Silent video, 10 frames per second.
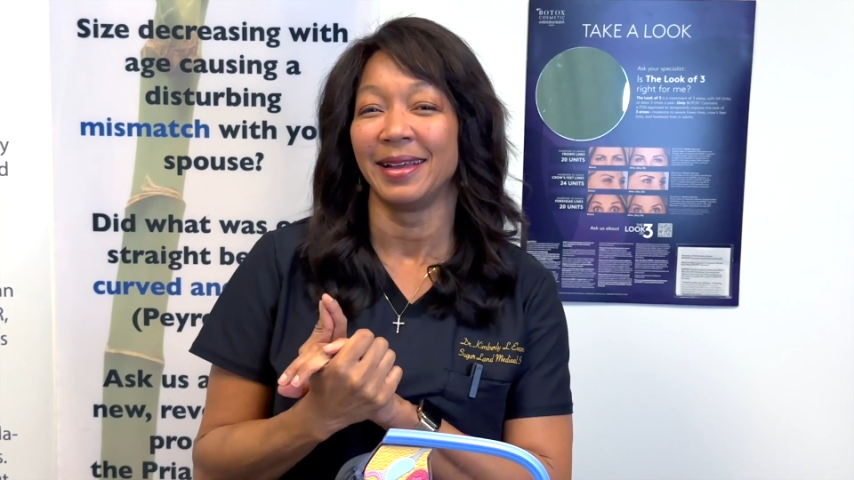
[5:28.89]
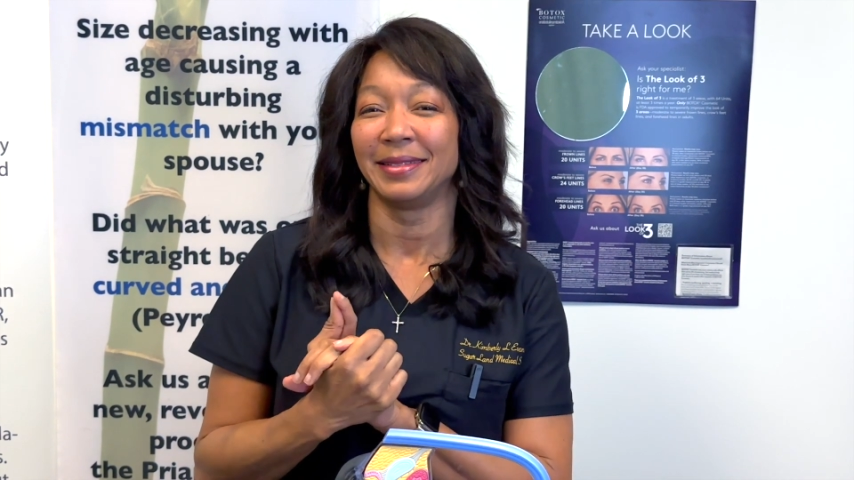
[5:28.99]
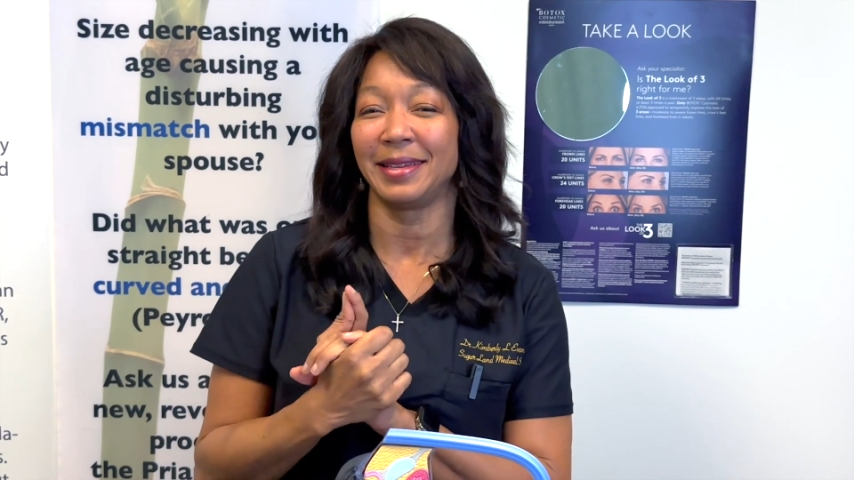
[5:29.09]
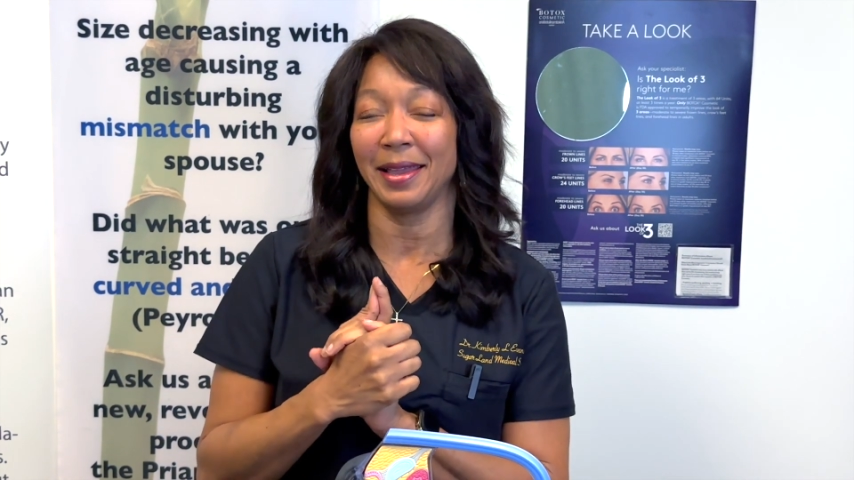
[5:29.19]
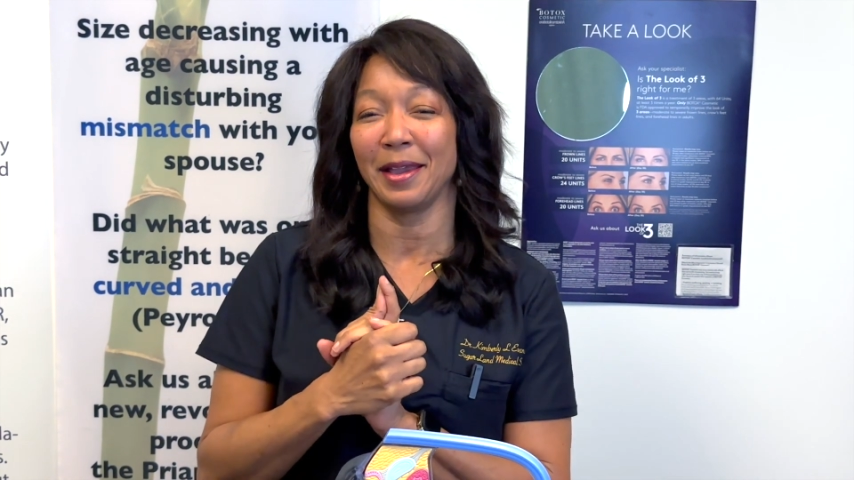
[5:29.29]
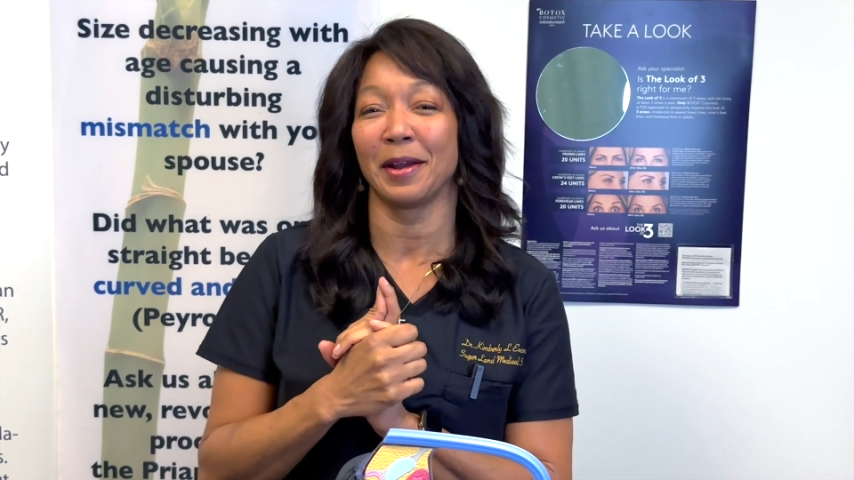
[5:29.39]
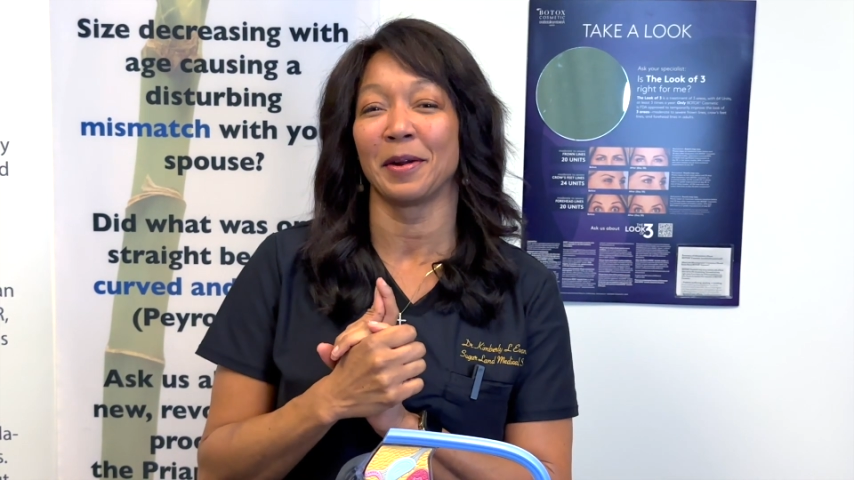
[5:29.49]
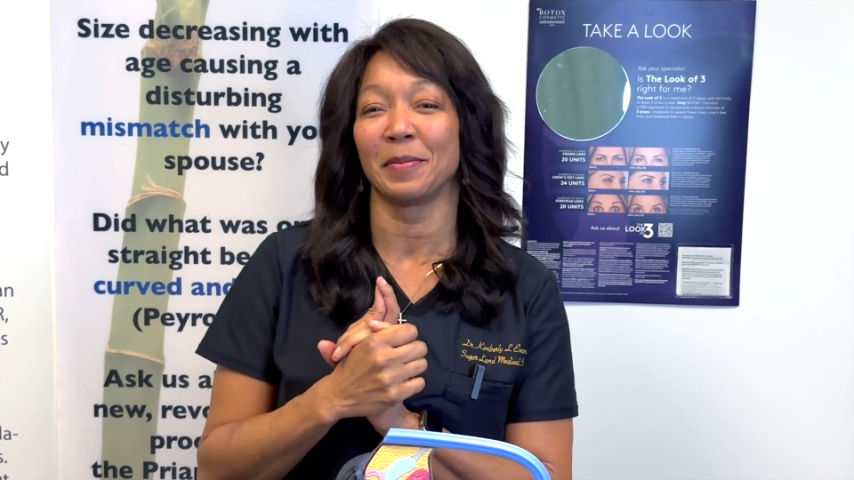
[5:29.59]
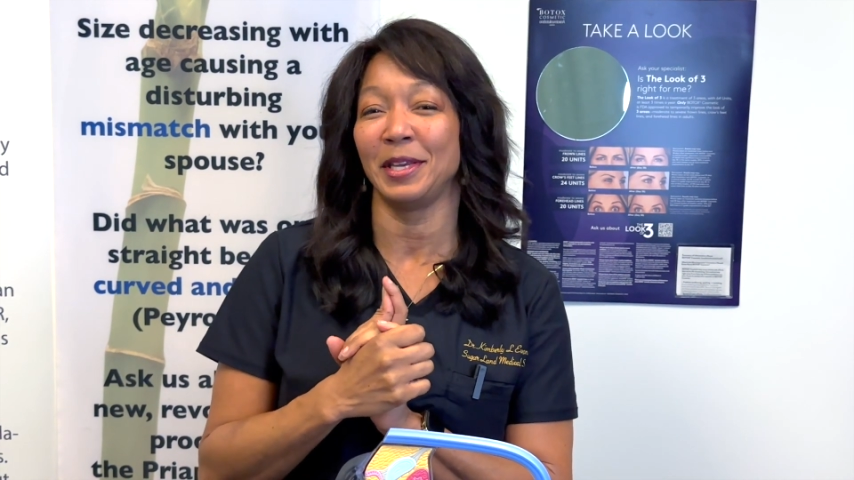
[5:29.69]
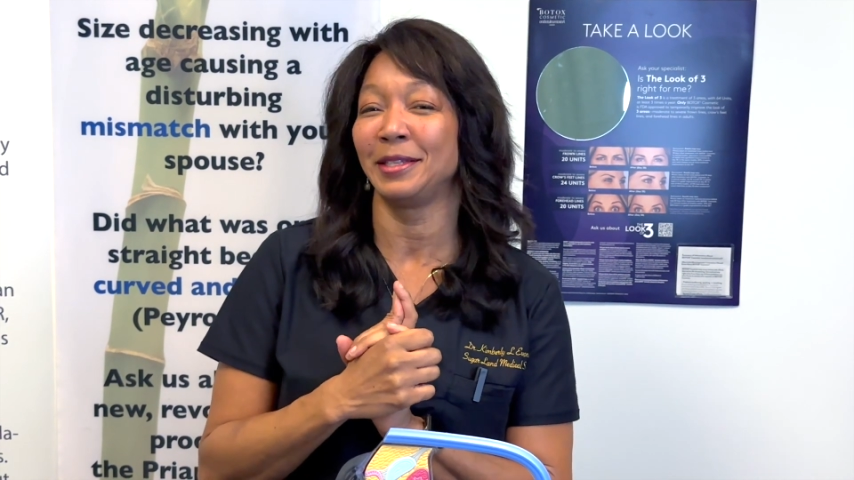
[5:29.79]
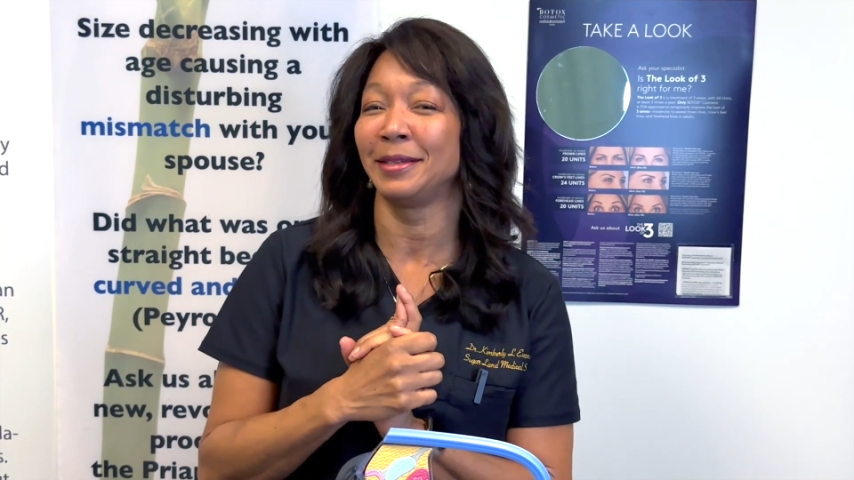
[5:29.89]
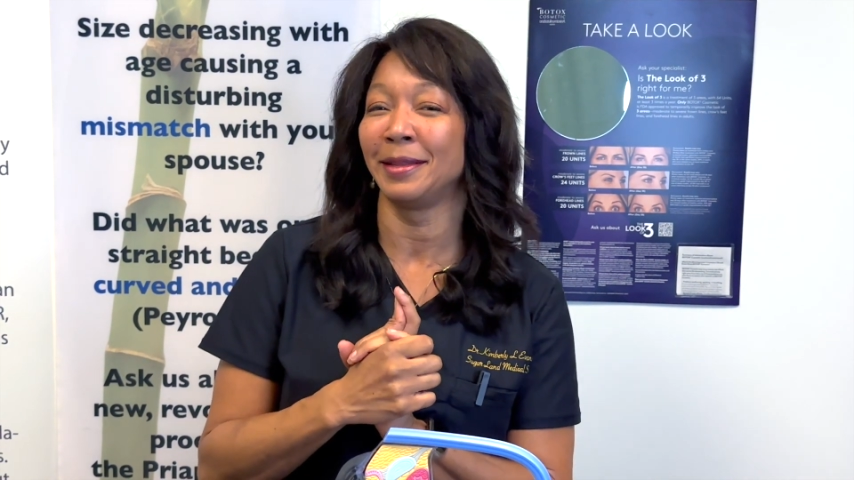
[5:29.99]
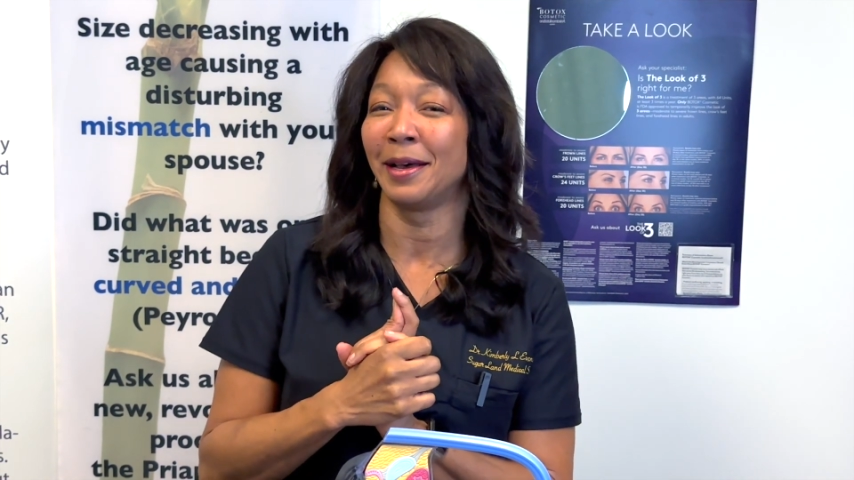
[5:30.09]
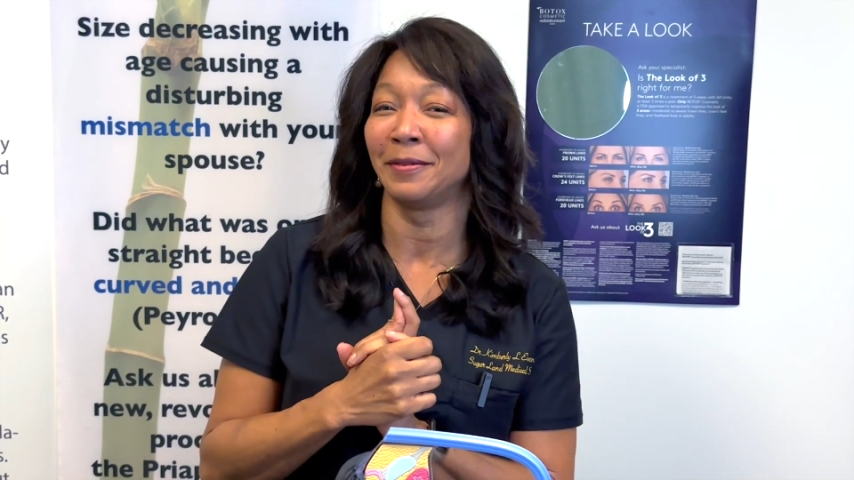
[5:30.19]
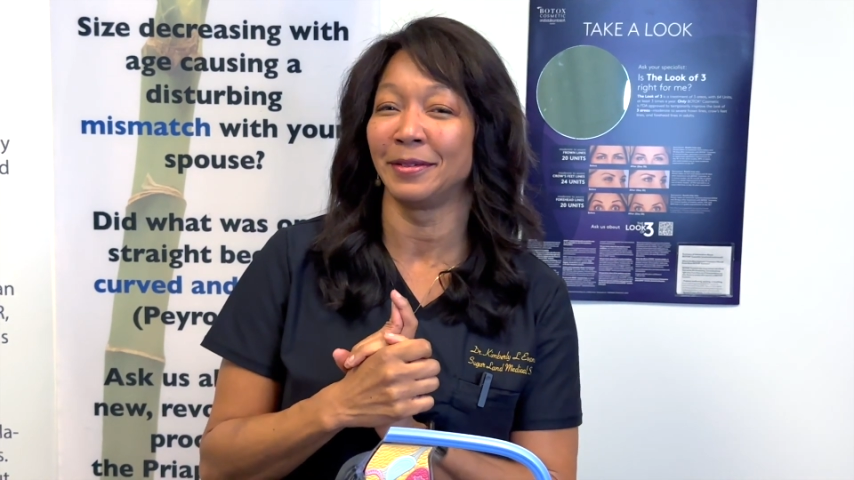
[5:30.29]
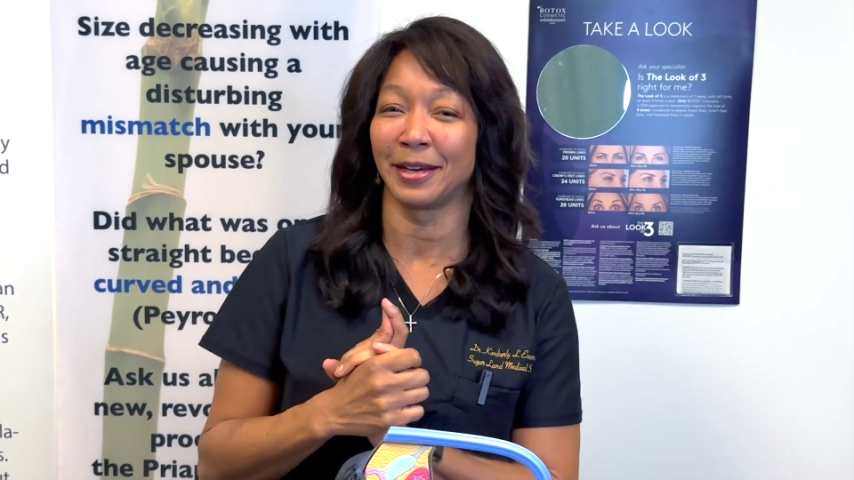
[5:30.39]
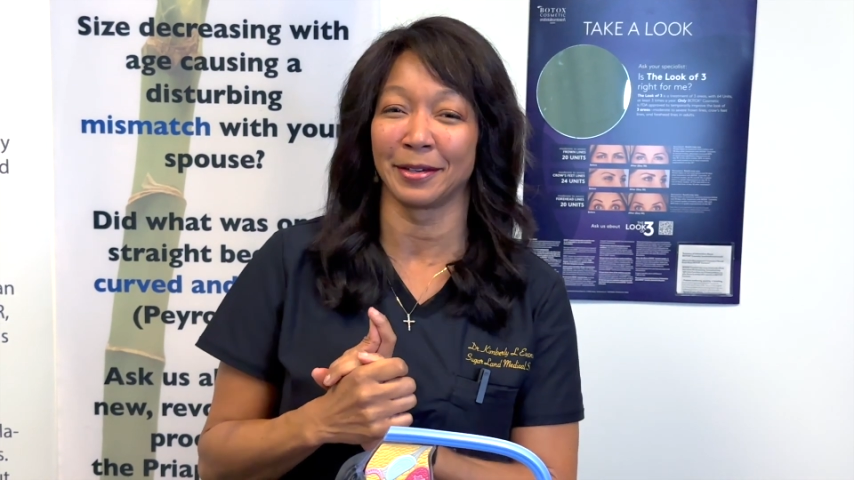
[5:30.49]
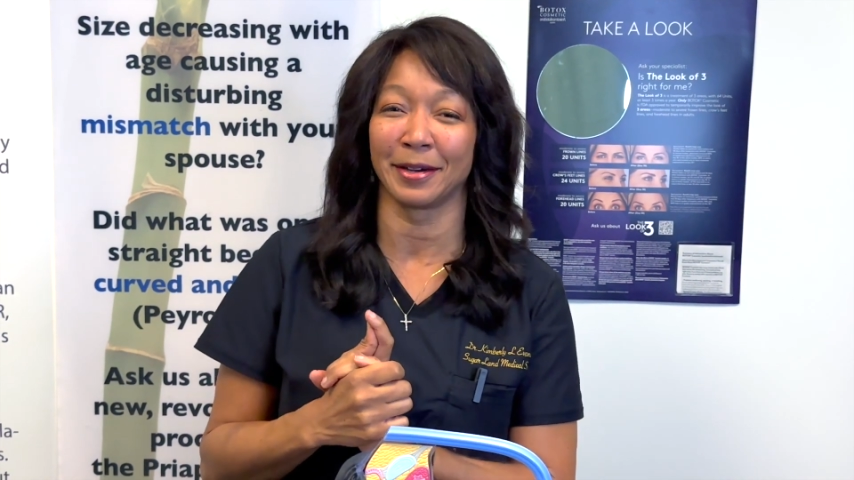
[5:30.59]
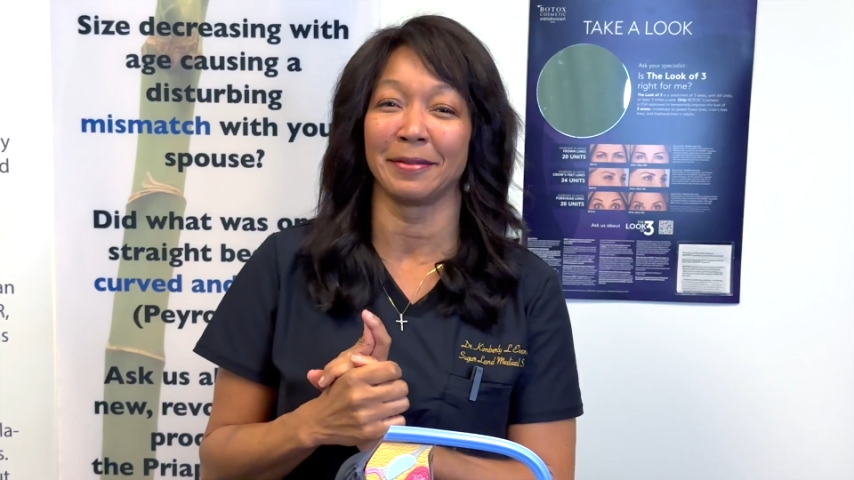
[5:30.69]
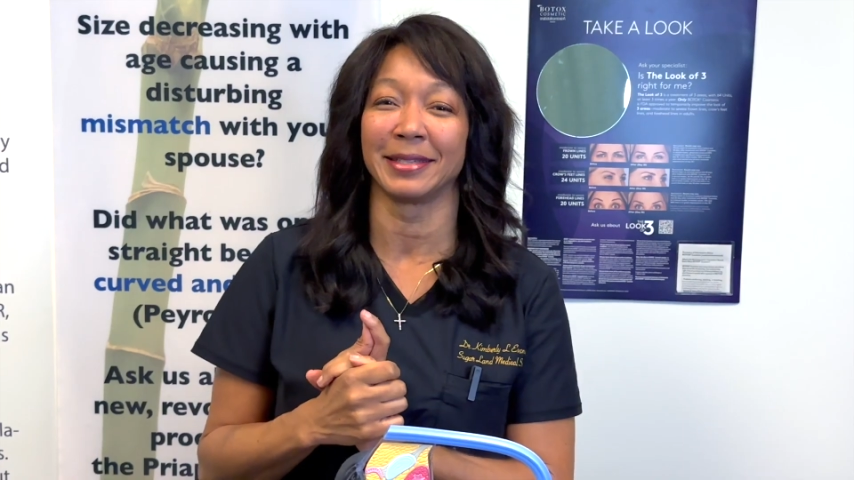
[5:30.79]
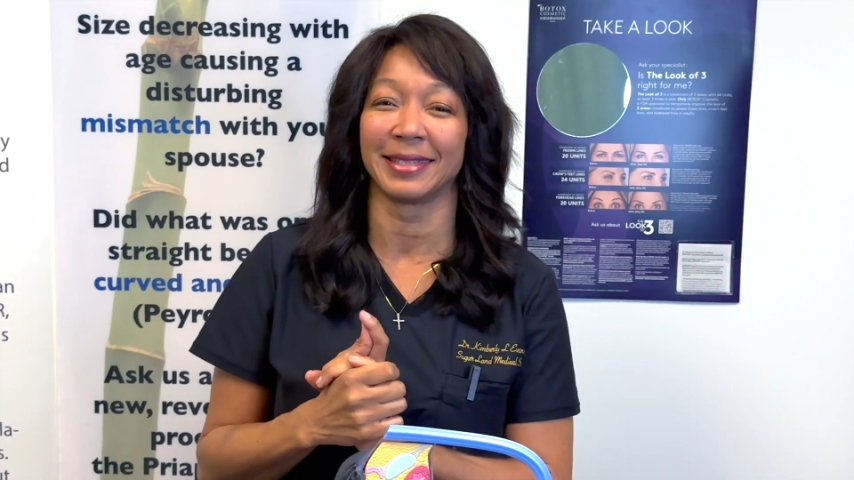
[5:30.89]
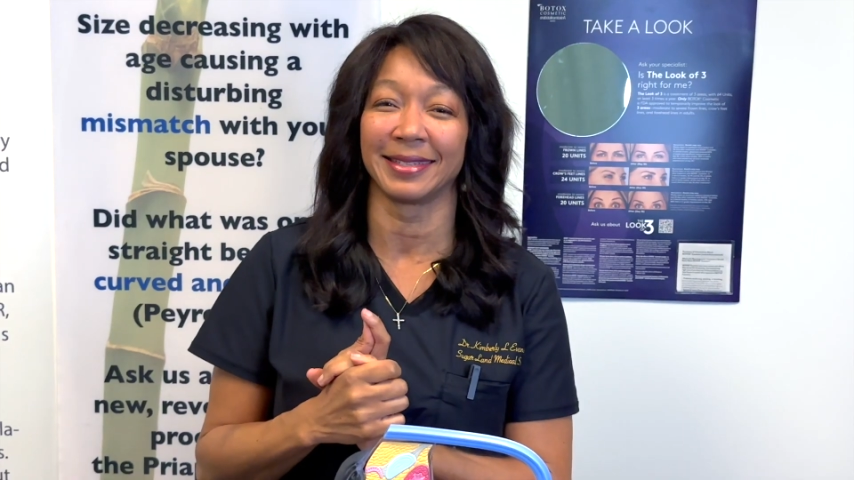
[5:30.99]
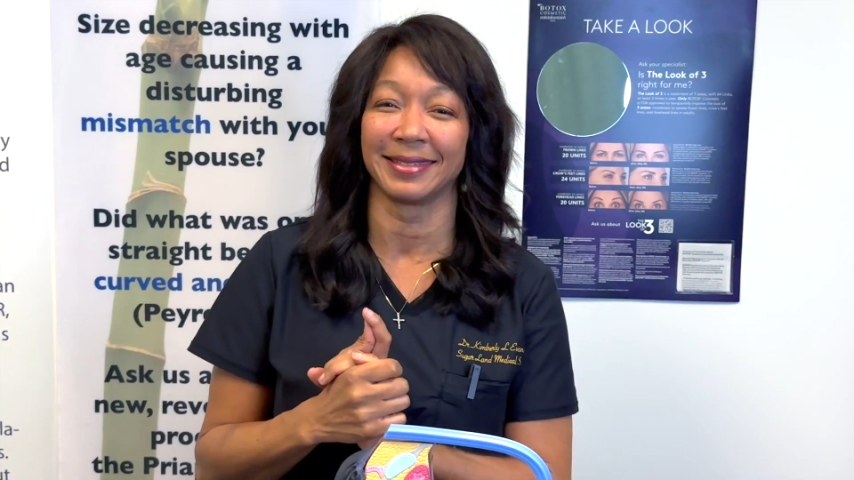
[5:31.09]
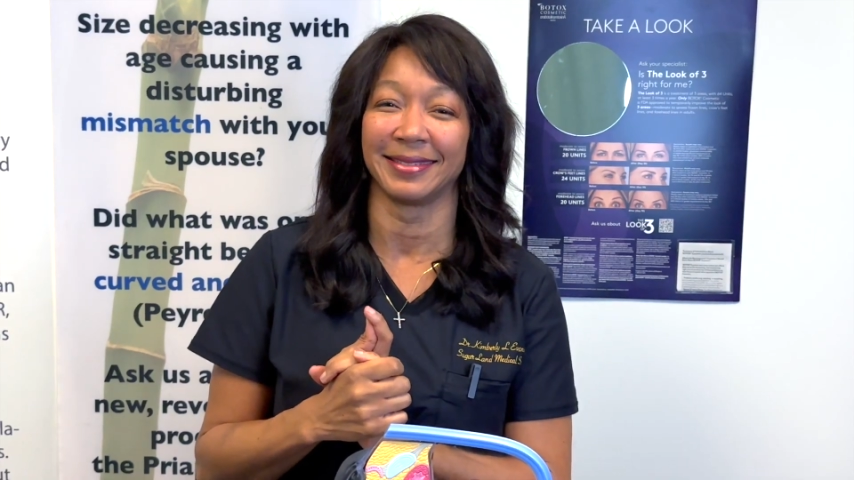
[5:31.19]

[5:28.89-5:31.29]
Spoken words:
Take care, peace and love, Dr. Evans.